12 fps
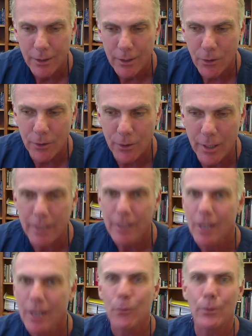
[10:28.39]

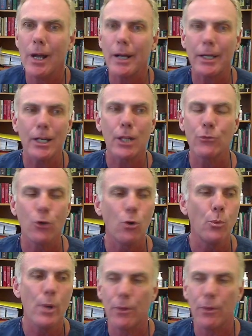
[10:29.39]
Okay? We're not going to throw
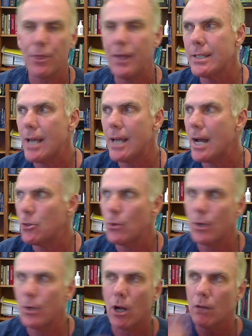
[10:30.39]
weird things at
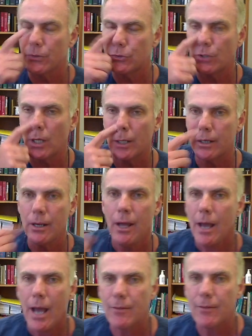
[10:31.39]
you and all of a sudden
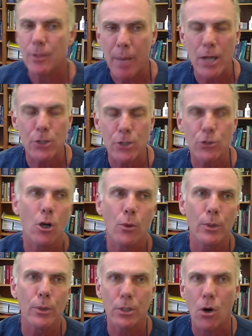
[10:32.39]
have the patient
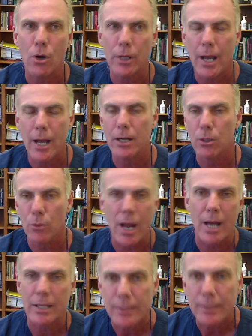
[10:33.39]
go into cardiac
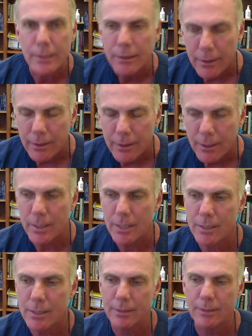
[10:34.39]
arrest. I mean,
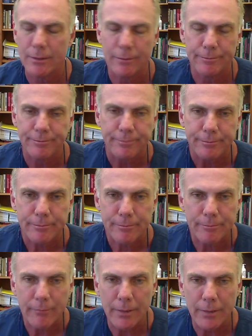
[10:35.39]
it's just,
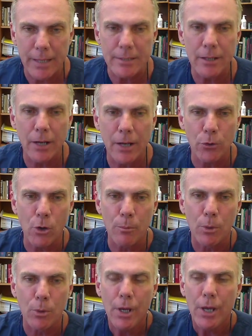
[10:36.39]
that's not
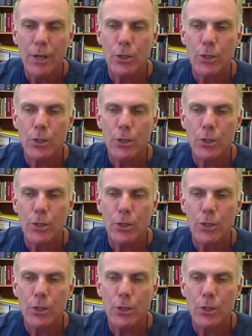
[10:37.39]
normal.